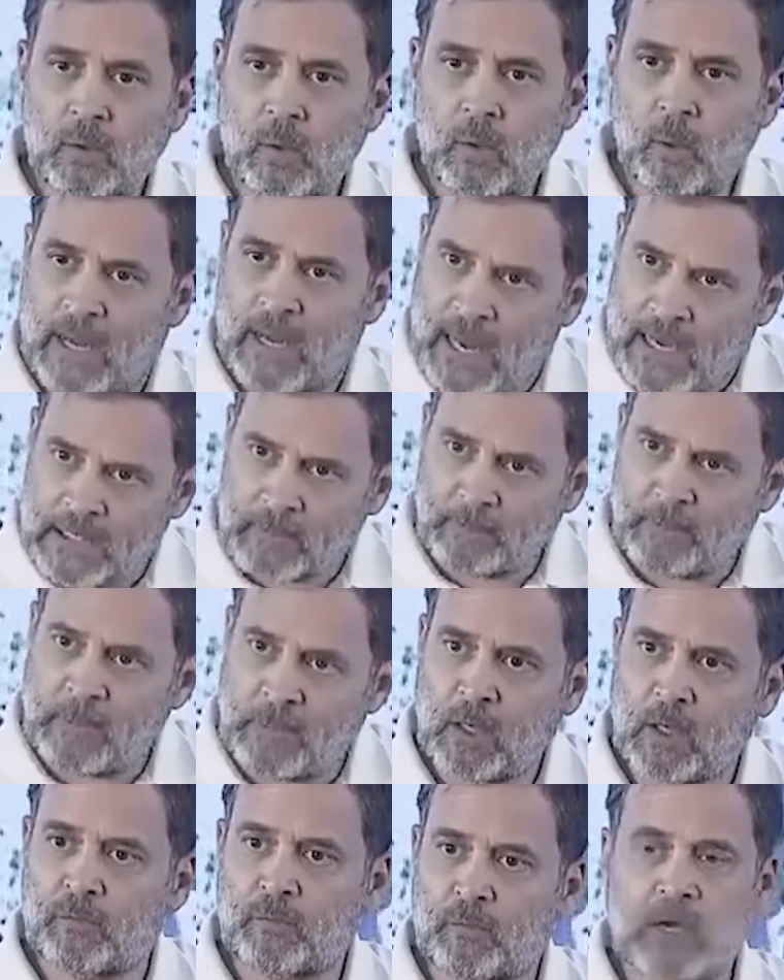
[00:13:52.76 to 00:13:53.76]
when I
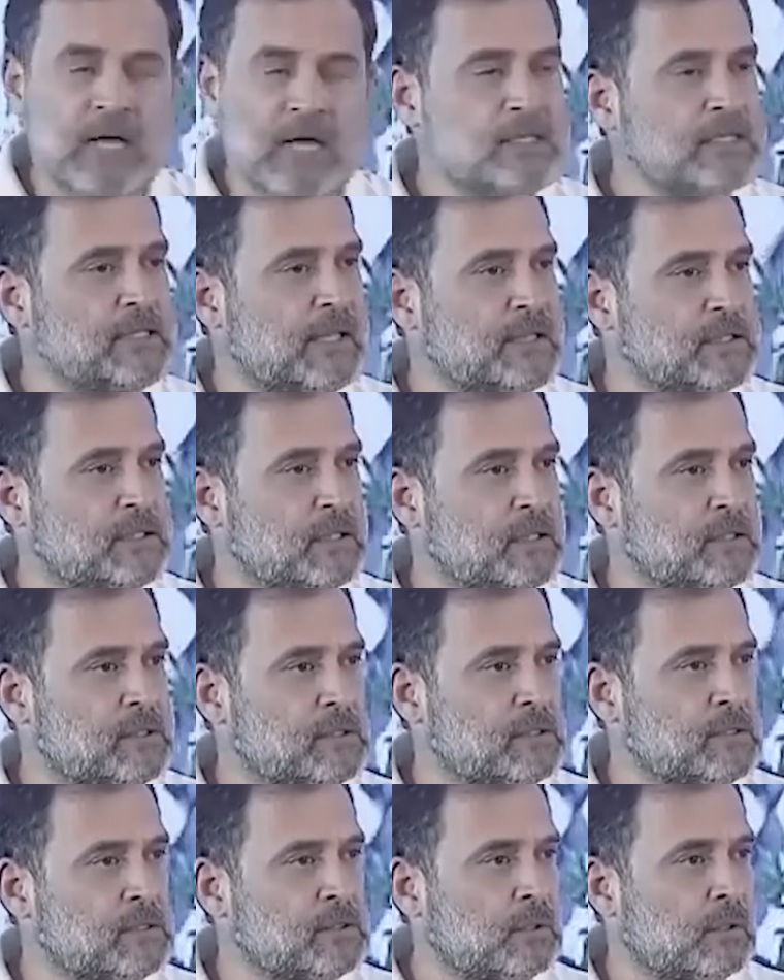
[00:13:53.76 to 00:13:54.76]
speak of caste census,
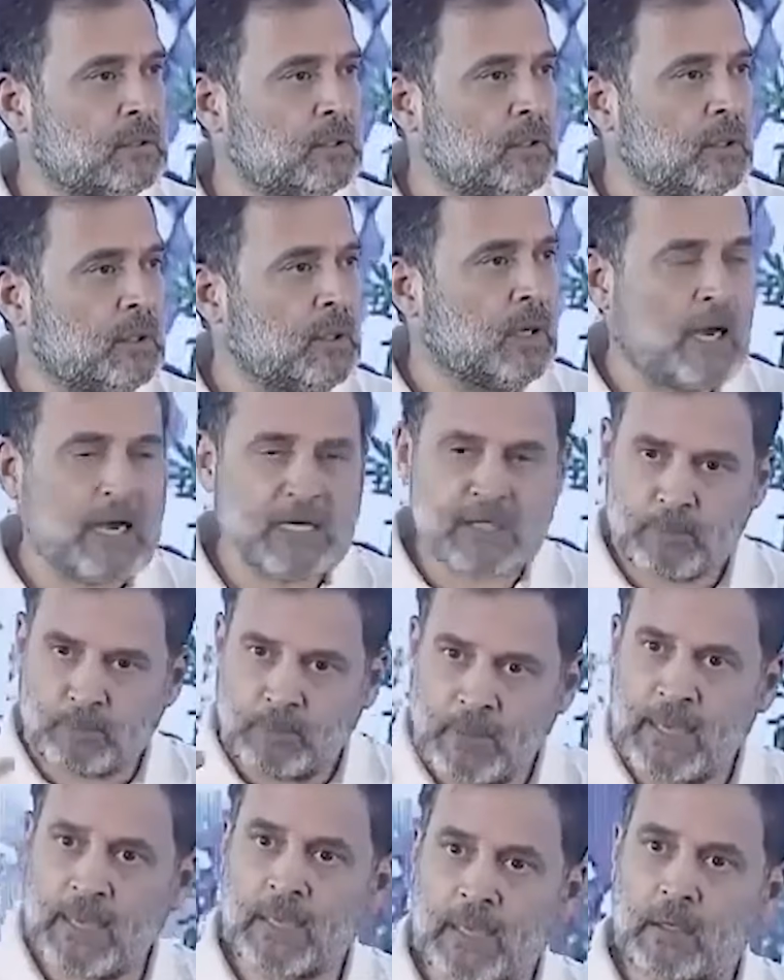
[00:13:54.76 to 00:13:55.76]
I
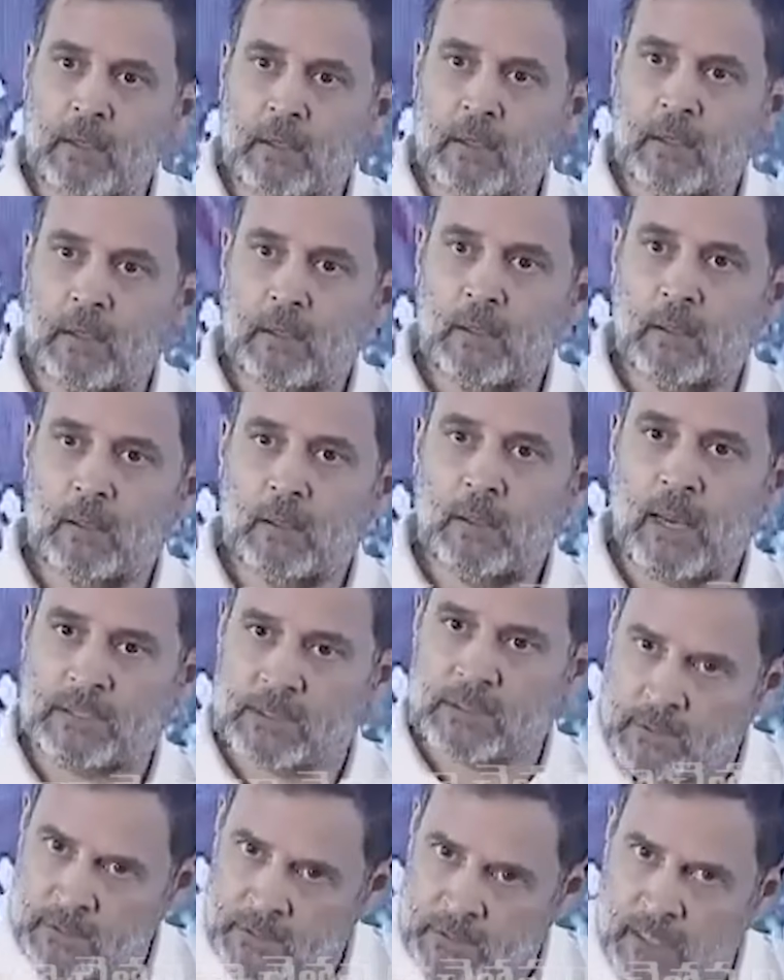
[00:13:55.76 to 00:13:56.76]
speak
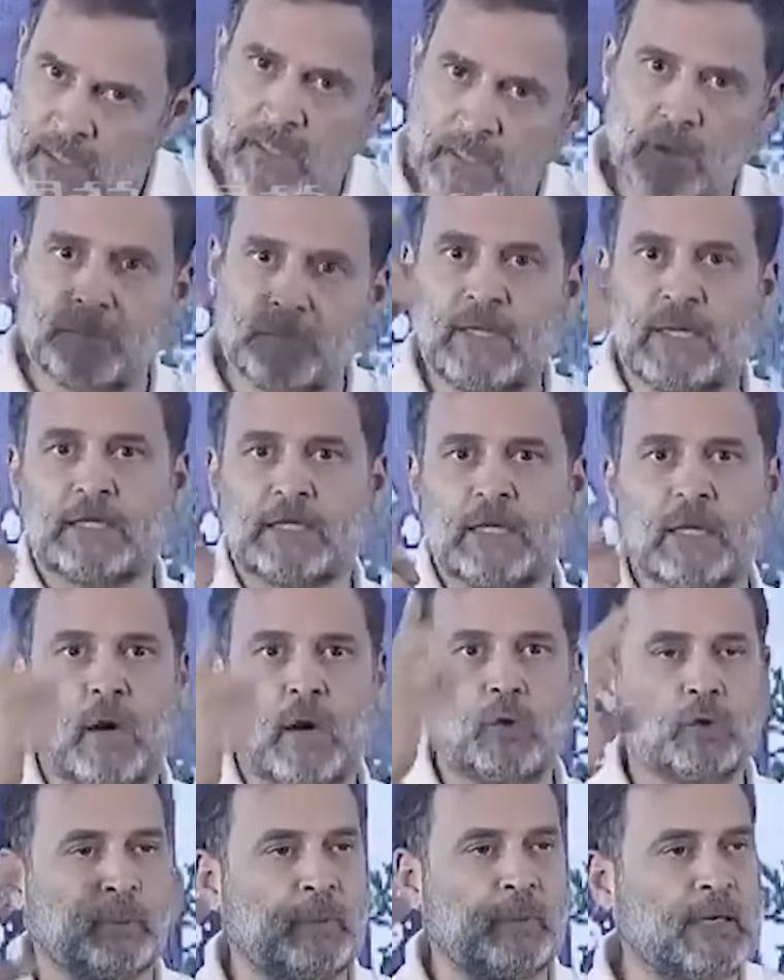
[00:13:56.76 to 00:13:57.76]
as a result of that
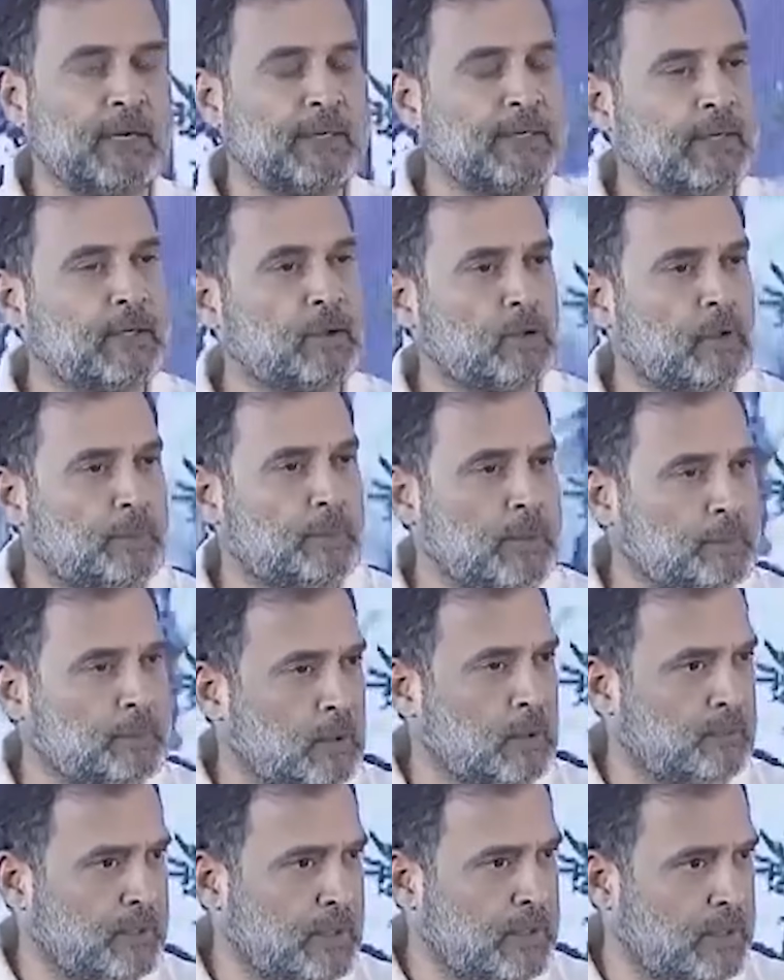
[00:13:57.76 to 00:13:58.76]
accountability to the
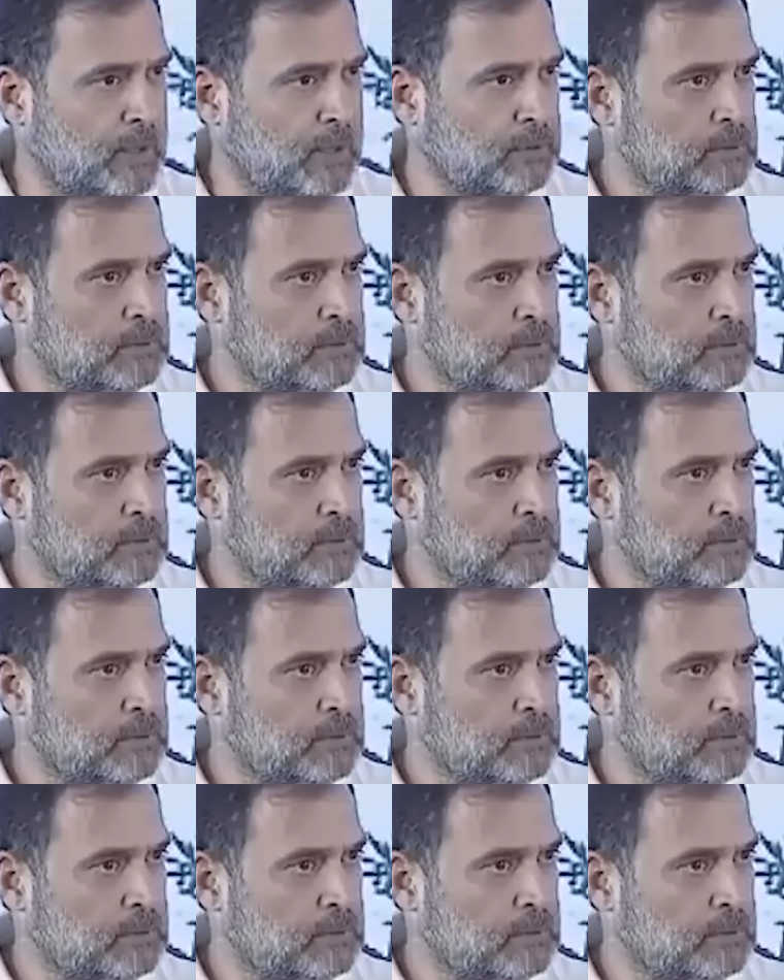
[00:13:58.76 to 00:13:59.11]
people of India.